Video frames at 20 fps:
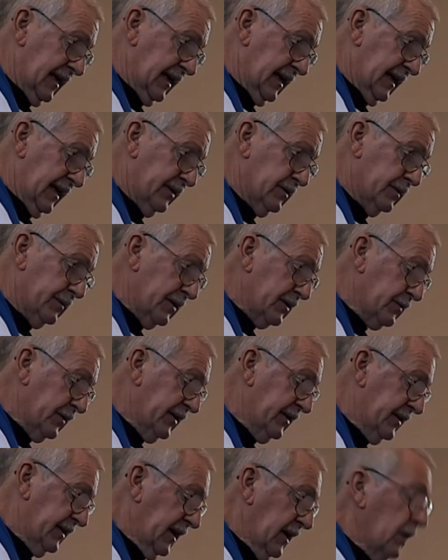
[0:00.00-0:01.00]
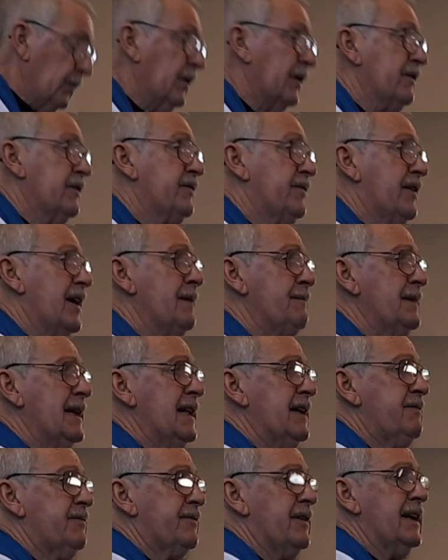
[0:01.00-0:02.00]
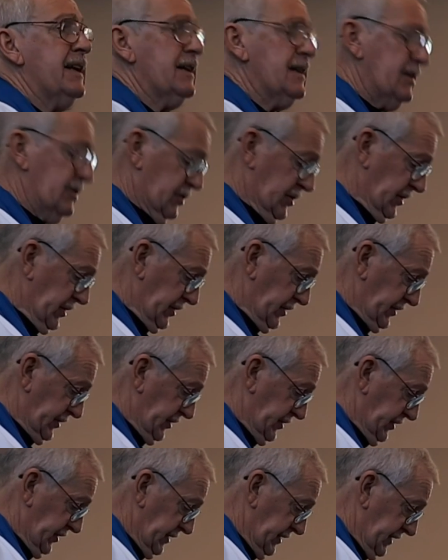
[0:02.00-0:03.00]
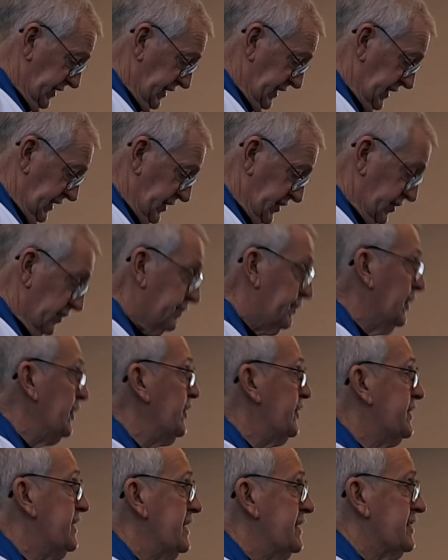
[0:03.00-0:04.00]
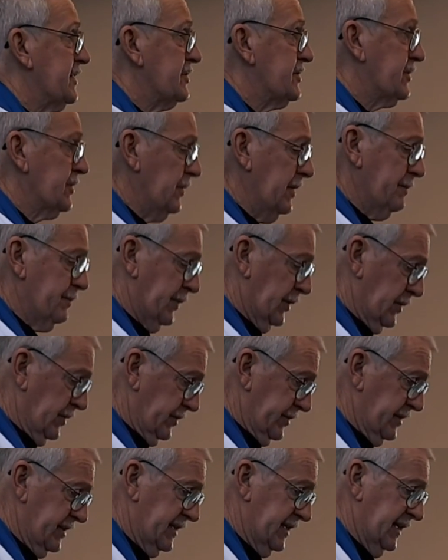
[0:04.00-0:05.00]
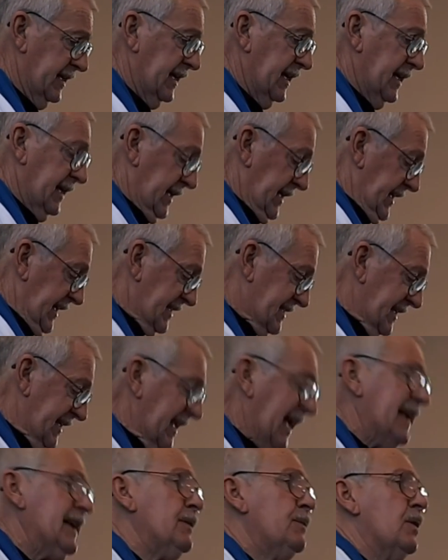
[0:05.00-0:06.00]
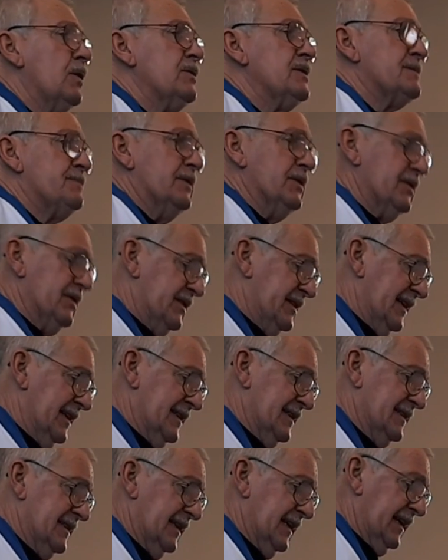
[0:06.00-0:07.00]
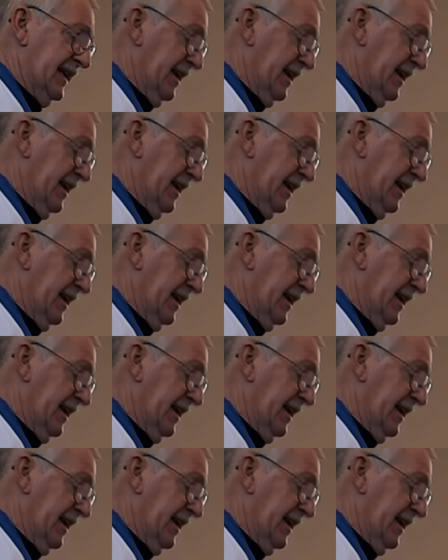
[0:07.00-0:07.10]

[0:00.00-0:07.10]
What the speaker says: and opened with, "We're a family-friendly church, so birthdays are so important. Is it anyone's birthday today?" And